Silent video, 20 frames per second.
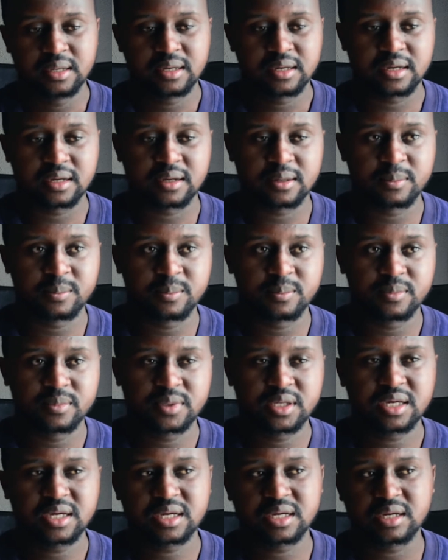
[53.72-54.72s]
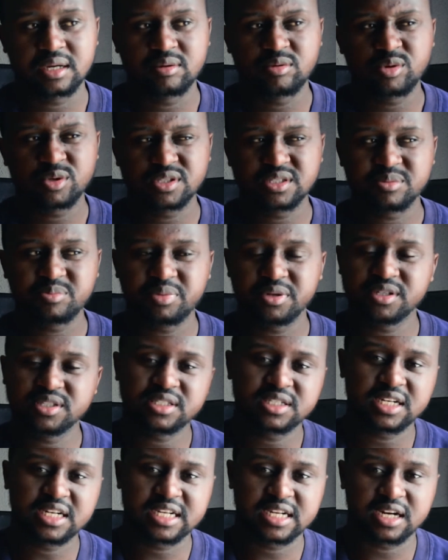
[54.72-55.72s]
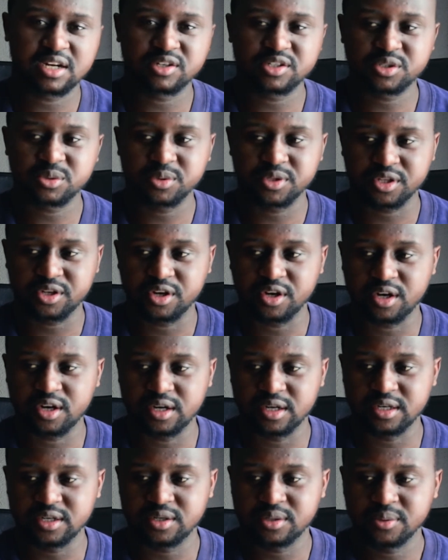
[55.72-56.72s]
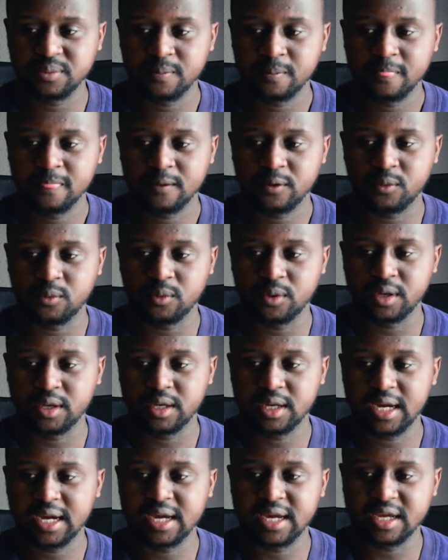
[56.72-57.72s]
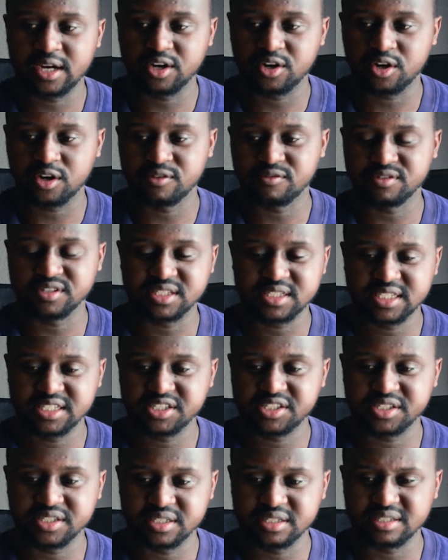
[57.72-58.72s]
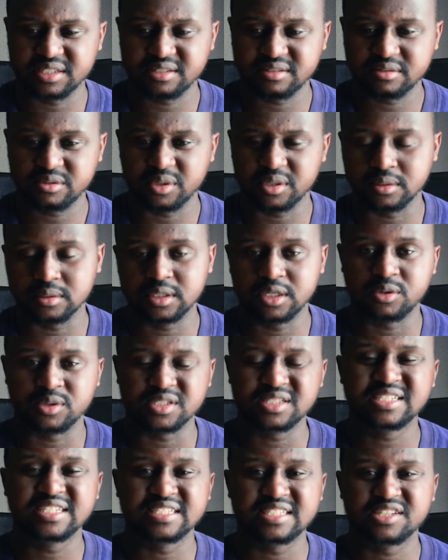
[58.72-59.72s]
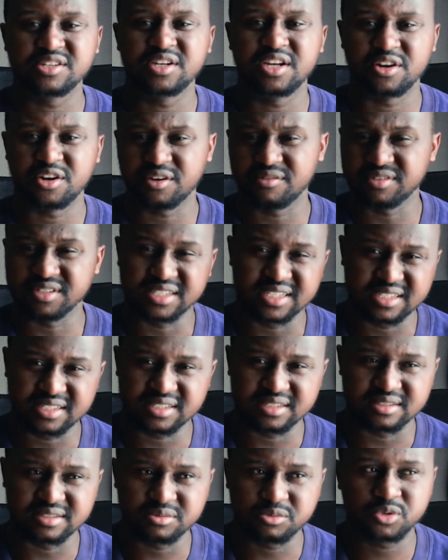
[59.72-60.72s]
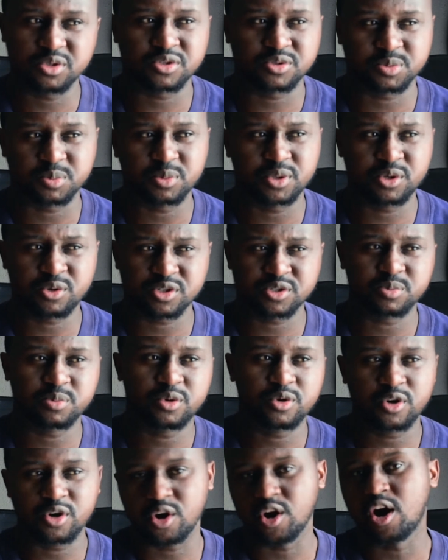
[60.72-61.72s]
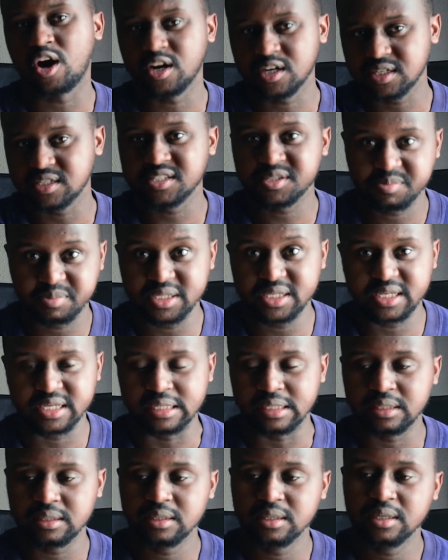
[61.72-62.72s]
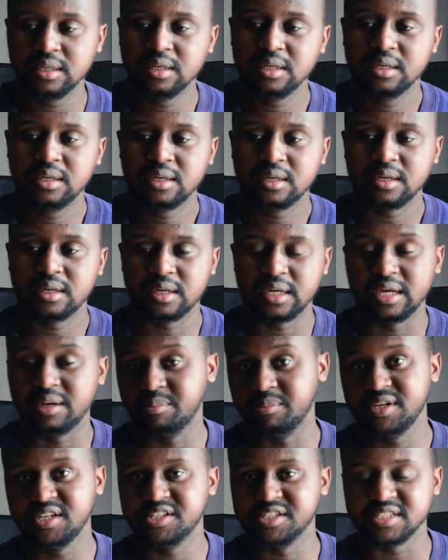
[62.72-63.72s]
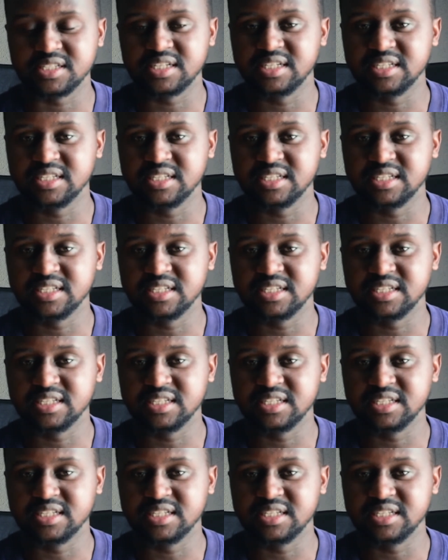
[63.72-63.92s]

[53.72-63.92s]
it was a personal encounter with God where I had a conversation. Well, it wasn't necessarily a conversation, but it was more God speaking and me just